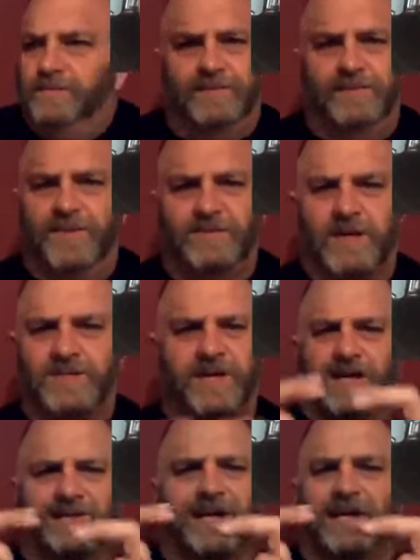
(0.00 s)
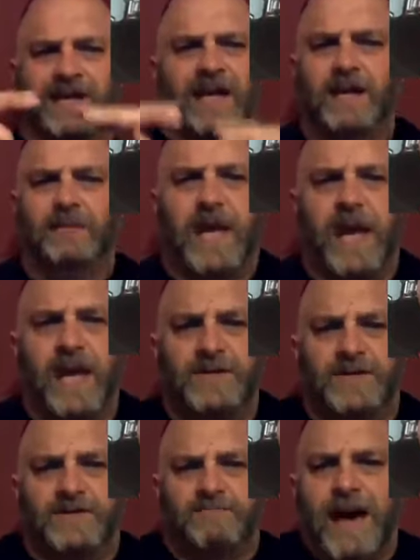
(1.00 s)
He's basically got a titanium cage in
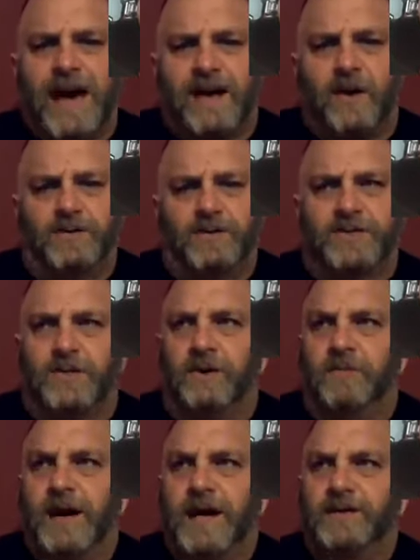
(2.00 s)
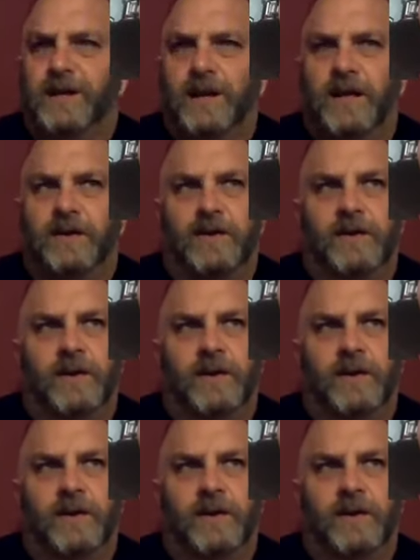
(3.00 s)
his back holding his lower back together.